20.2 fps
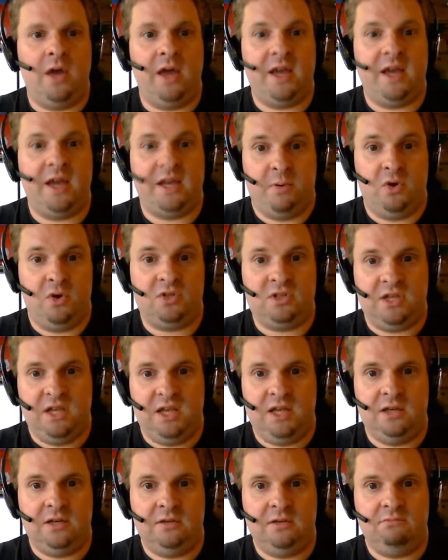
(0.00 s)
experts
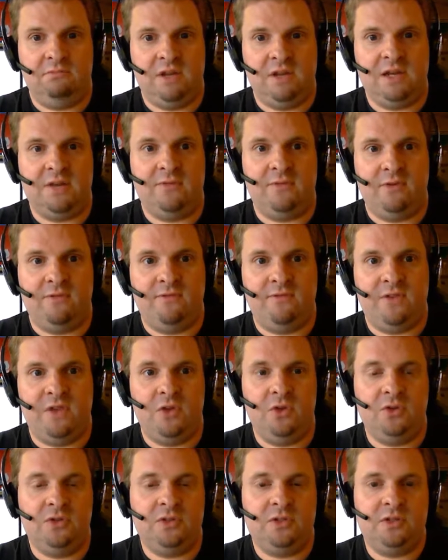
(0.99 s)
in different
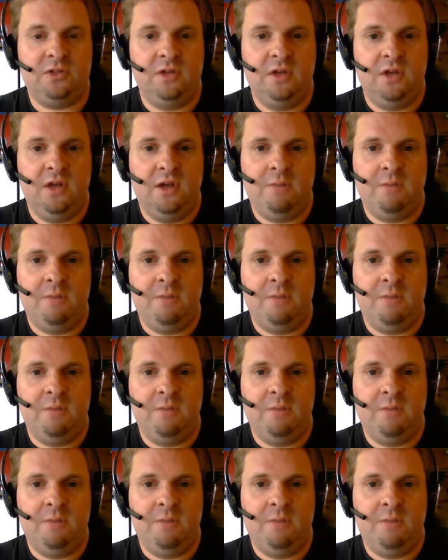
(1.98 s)
fields.